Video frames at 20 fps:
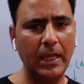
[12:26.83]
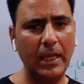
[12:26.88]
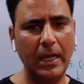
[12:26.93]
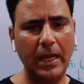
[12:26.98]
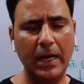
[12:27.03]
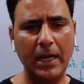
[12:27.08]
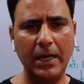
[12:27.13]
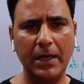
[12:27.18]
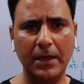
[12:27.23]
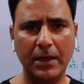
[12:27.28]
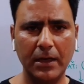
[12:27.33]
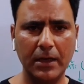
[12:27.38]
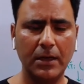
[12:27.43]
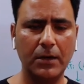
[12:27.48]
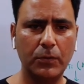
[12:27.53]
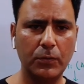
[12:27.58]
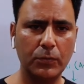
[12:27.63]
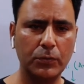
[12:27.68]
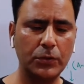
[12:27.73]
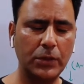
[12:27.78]
and
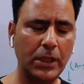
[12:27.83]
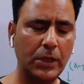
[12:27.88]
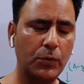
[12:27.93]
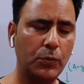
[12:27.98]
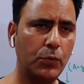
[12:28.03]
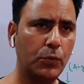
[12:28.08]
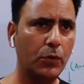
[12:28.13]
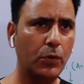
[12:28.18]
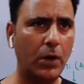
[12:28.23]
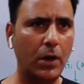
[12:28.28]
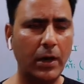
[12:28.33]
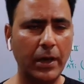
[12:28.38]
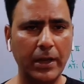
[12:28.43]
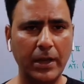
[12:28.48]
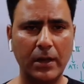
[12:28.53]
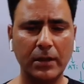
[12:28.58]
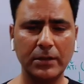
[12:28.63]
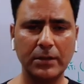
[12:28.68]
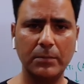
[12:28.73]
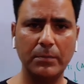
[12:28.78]
who are
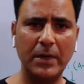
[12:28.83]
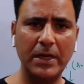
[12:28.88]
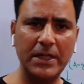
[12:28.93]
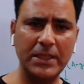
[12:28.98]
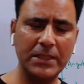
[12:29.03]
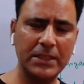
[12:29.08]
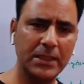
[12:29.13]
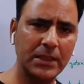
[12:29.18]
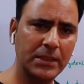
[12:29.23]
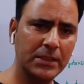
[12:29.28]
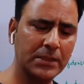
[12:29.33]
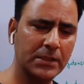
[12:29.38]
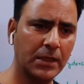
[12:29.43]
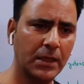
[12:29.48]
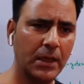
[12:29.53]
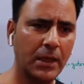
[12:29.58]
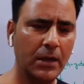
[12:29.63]
on the medicines.